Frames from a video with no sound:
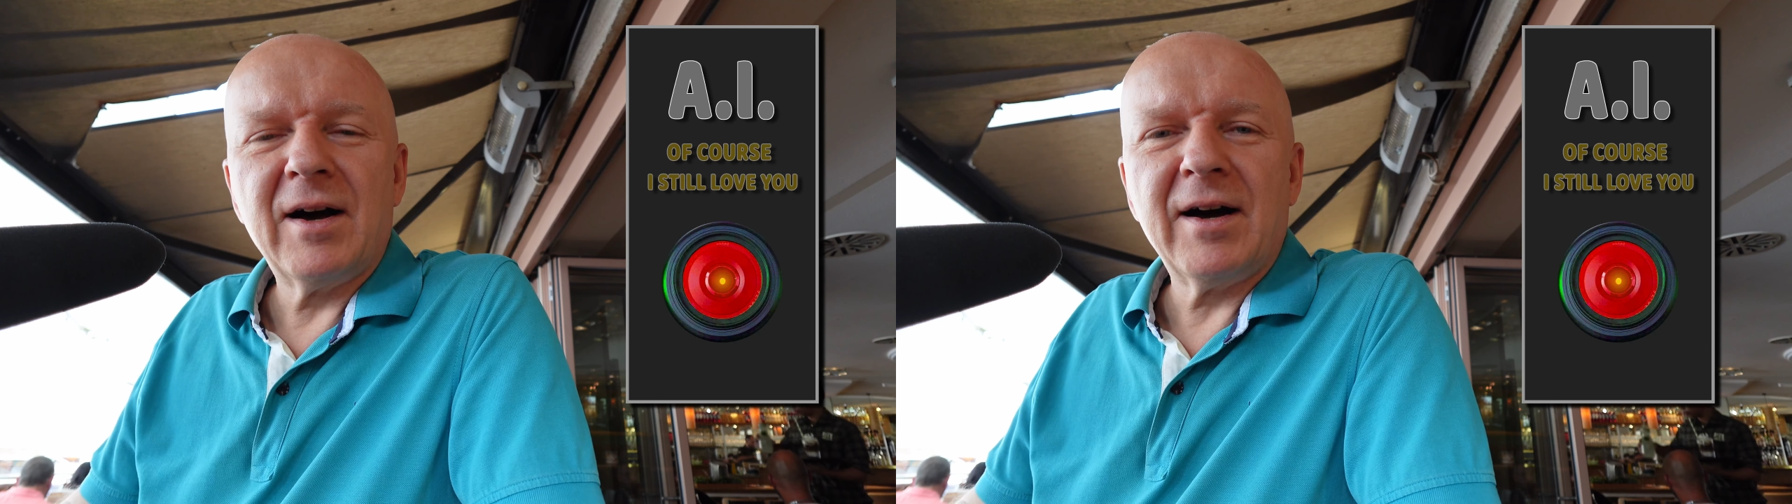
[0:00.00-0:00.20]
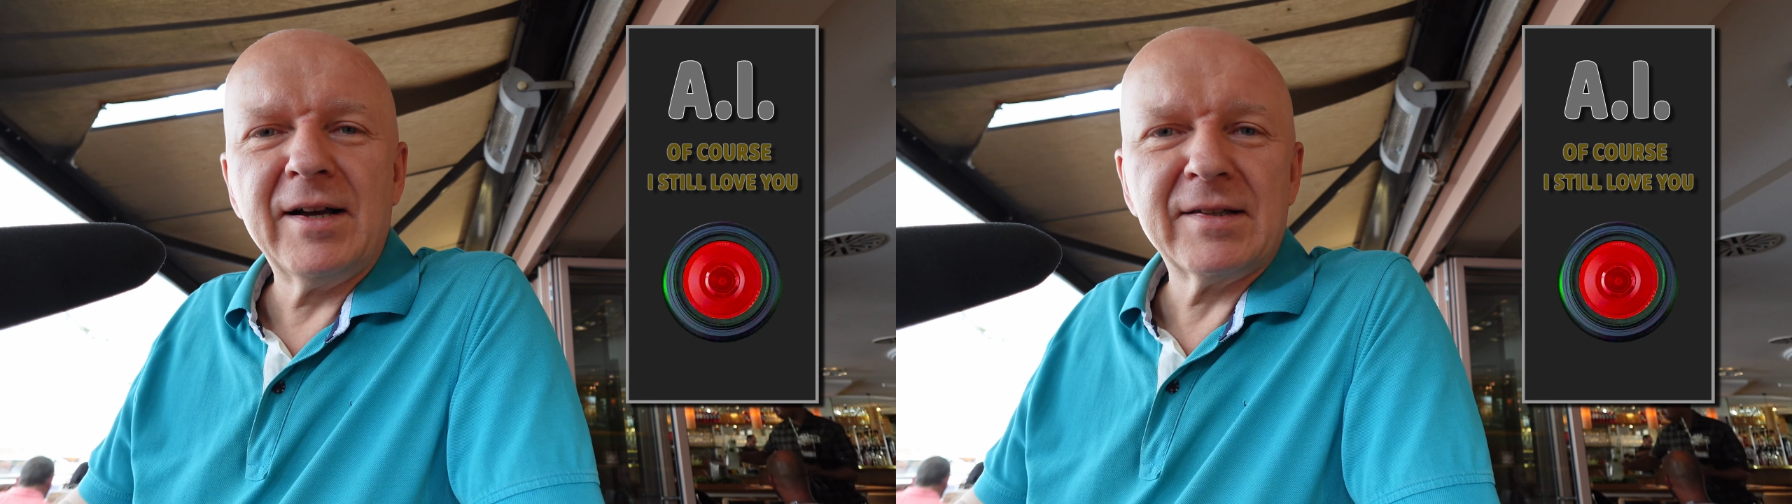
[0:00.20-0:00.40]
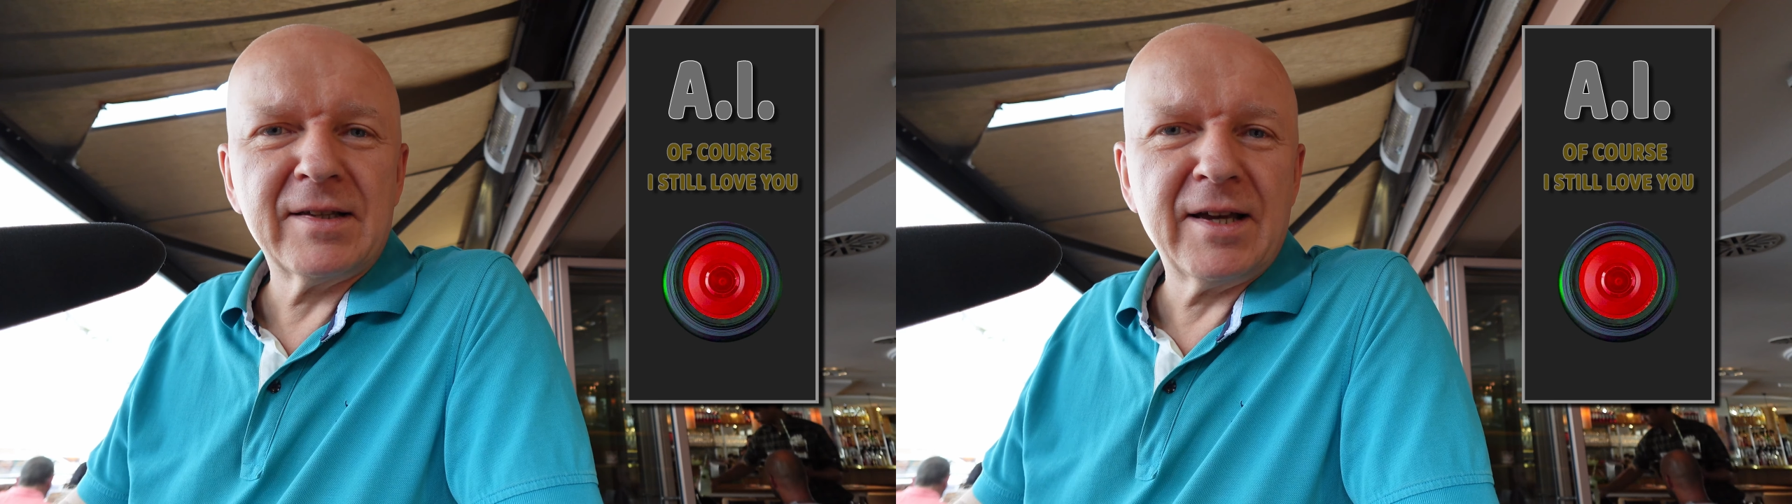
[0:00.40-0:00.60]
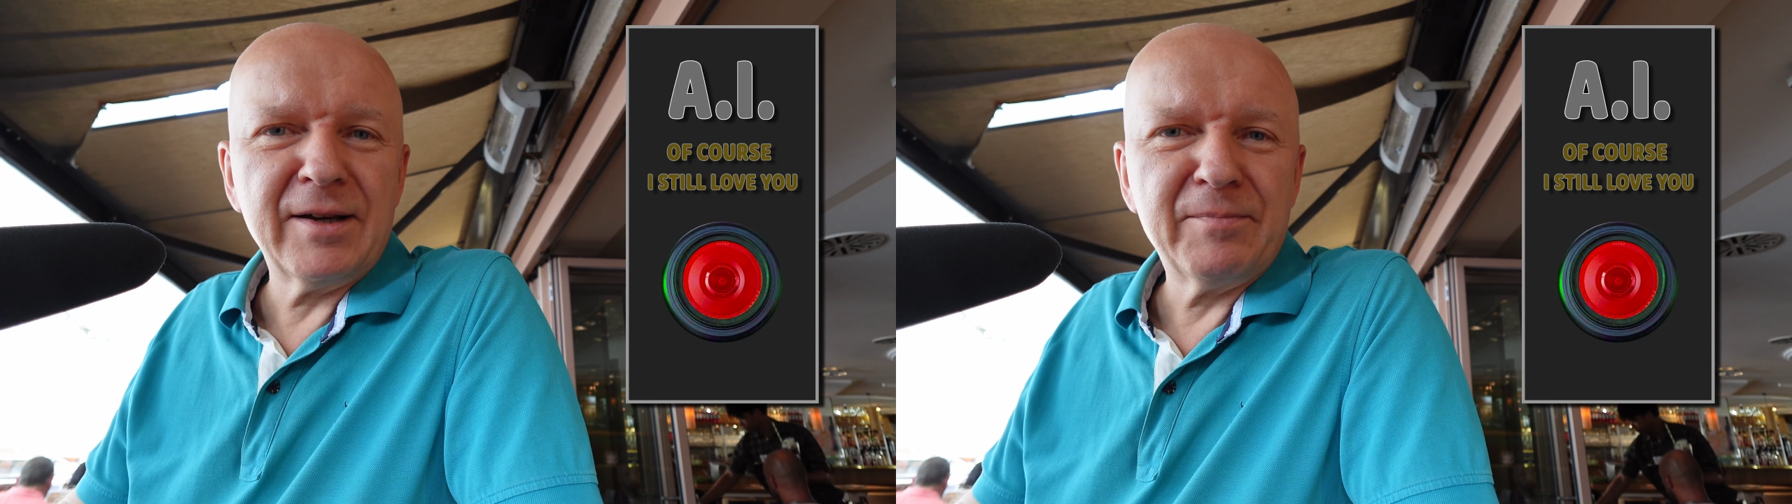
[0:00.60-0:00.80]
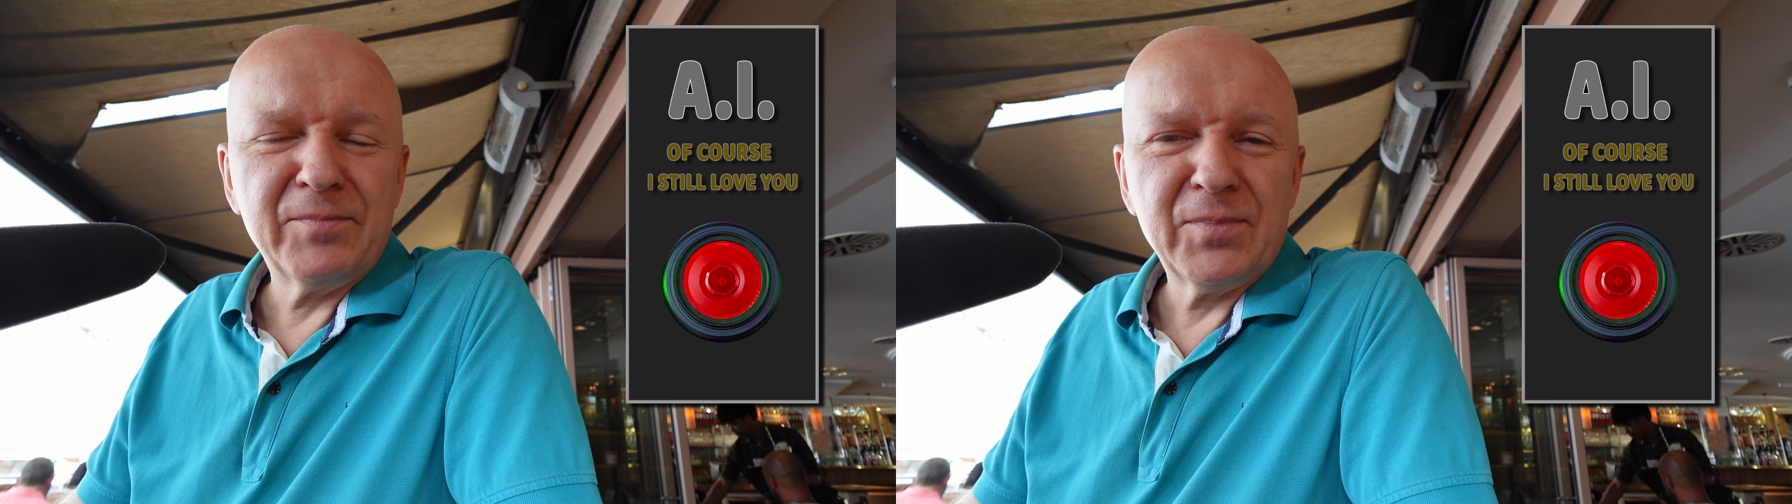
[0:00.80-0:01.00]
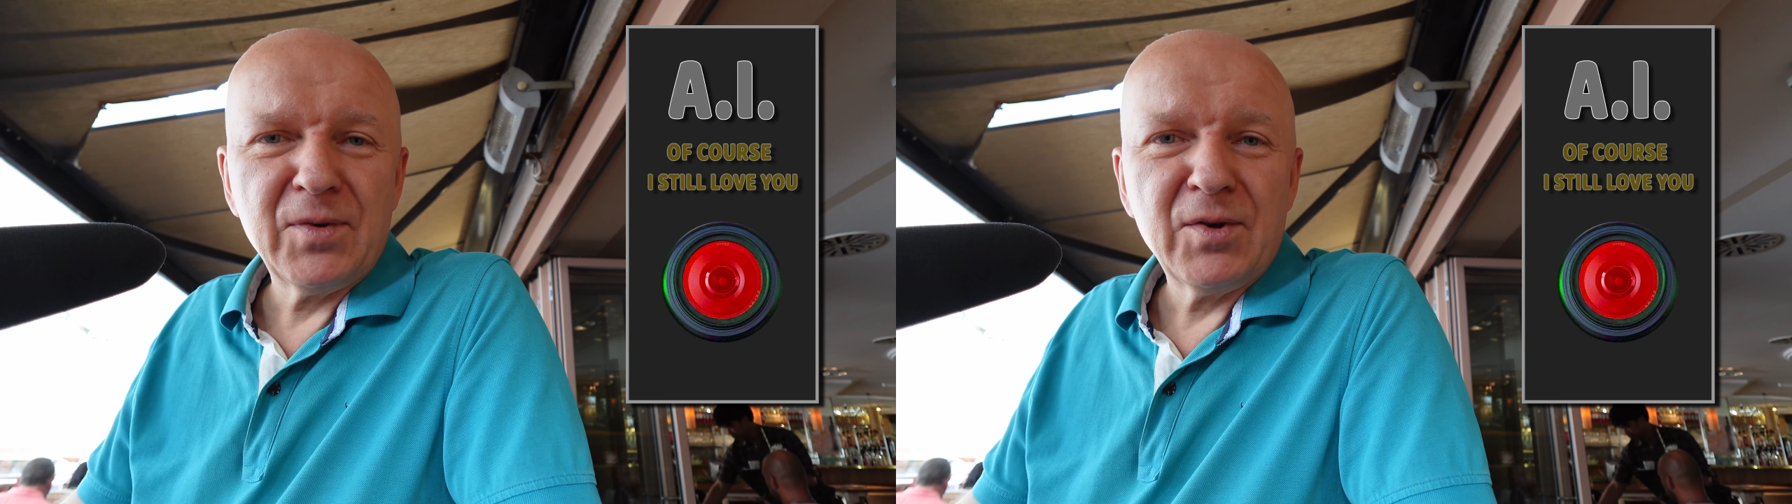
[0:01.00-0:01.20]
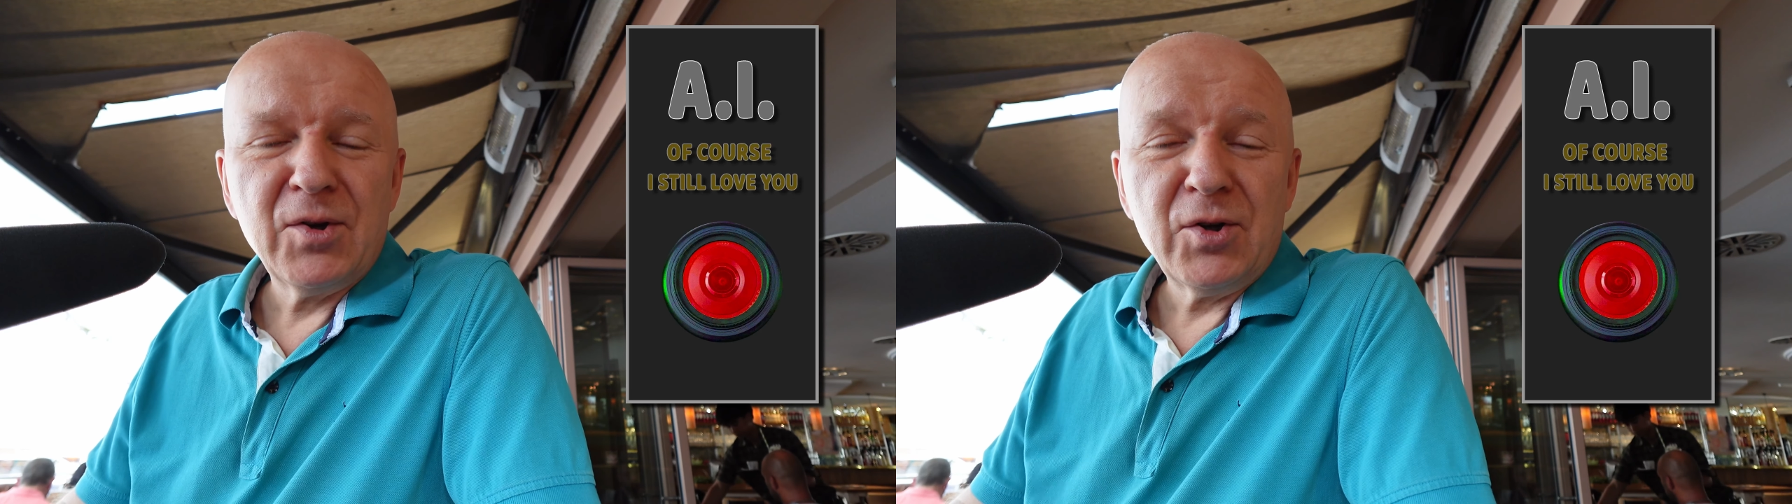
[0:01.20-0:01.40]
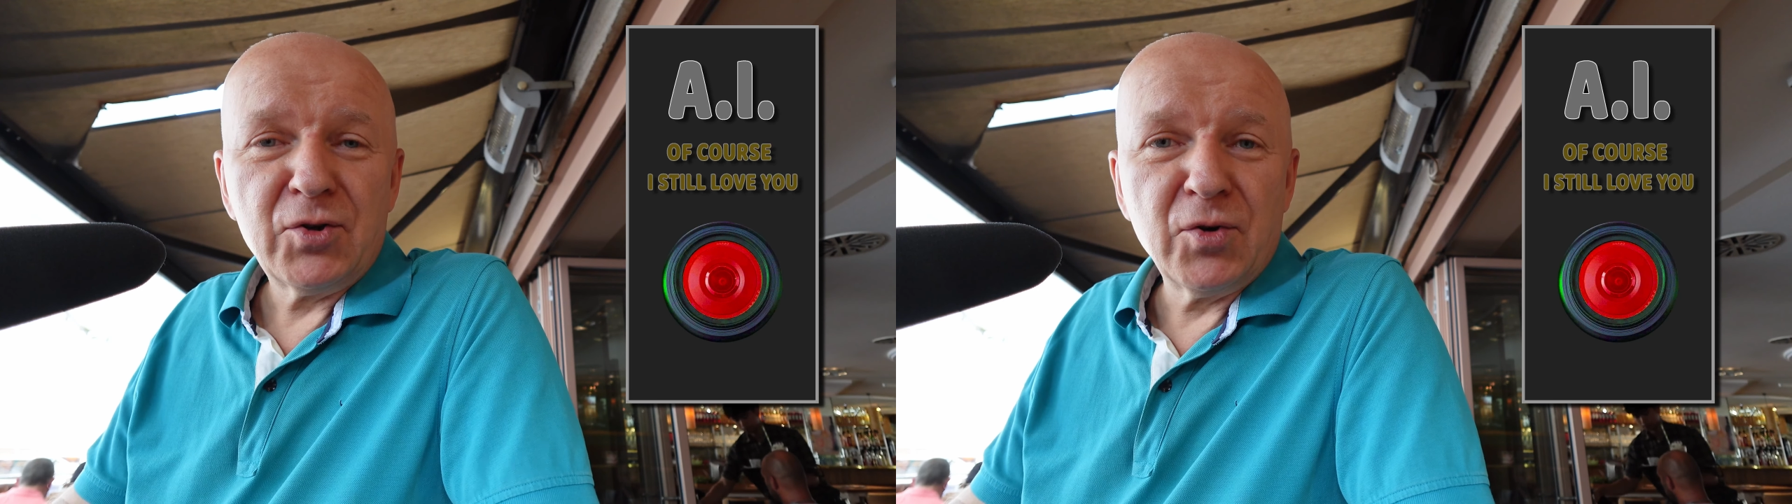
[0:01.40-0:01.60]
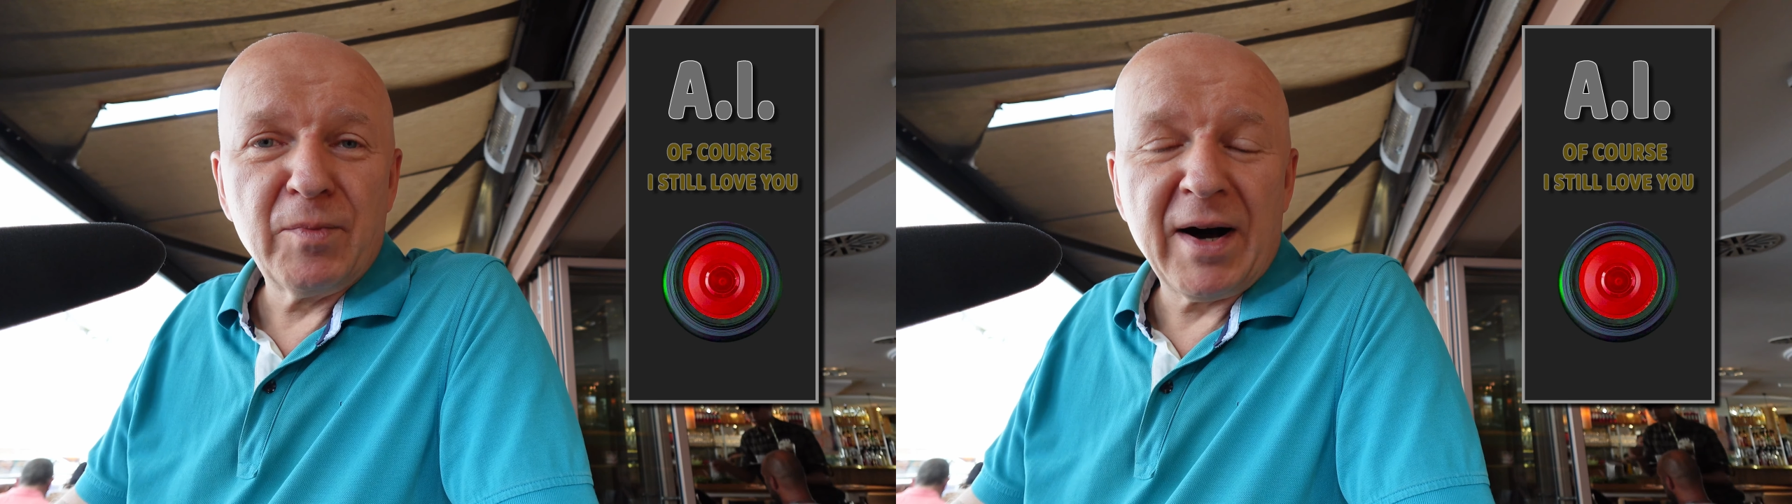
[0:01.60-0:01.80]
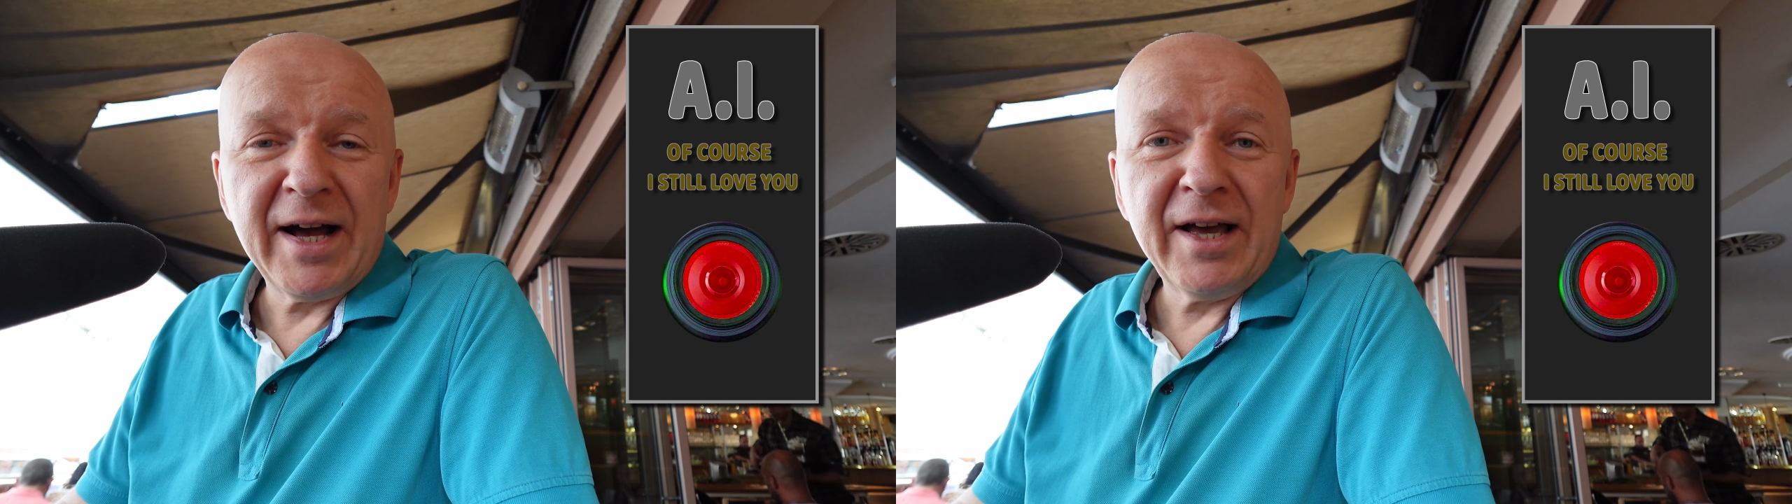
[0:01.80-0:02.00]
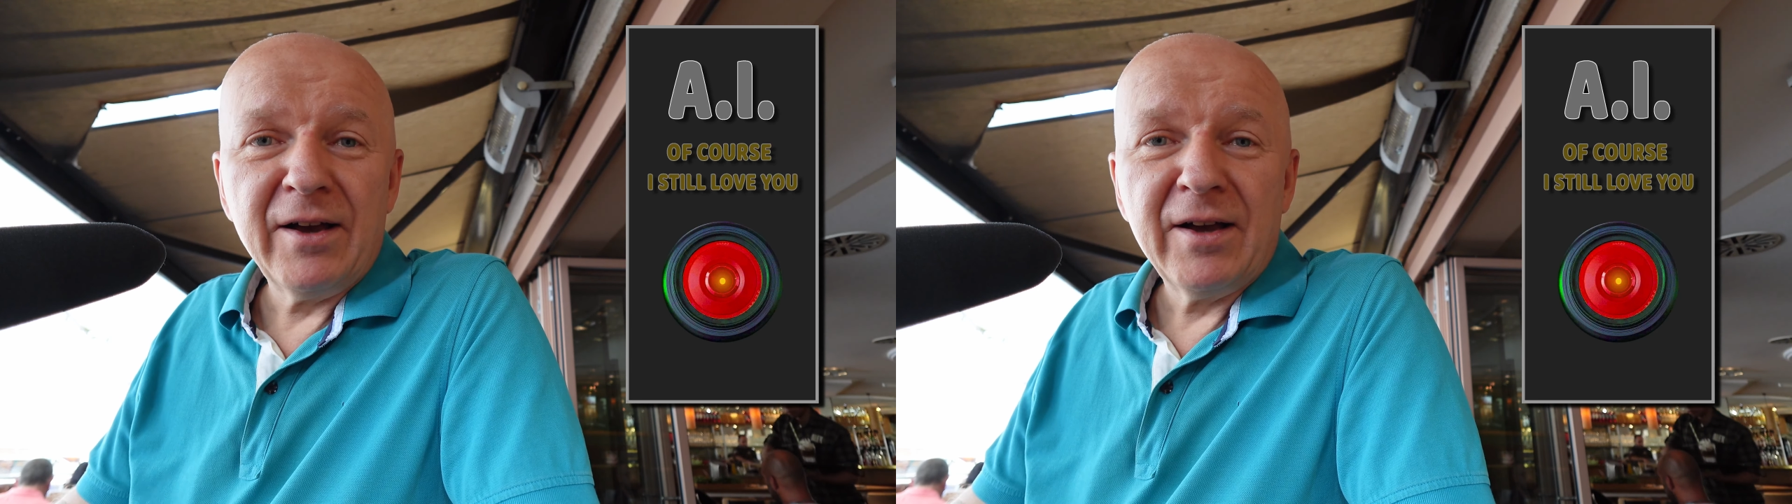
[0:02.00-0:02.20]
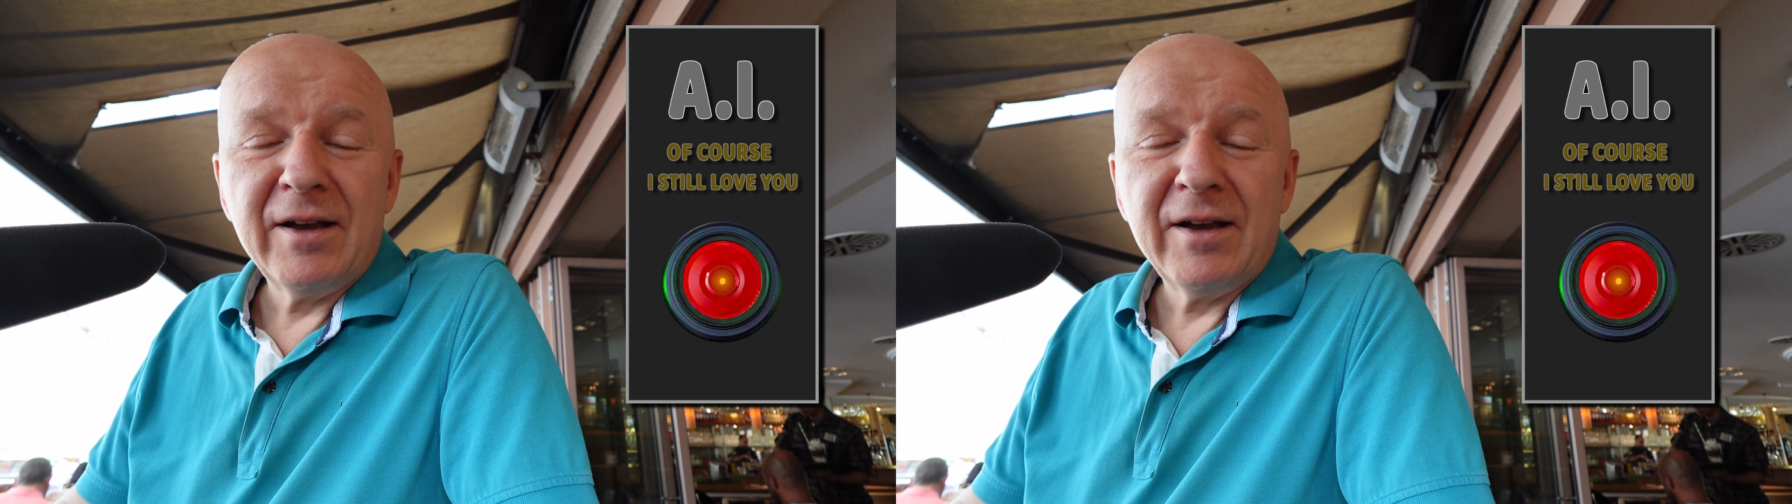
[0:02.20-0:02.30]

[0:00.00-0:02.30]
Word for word: I say to my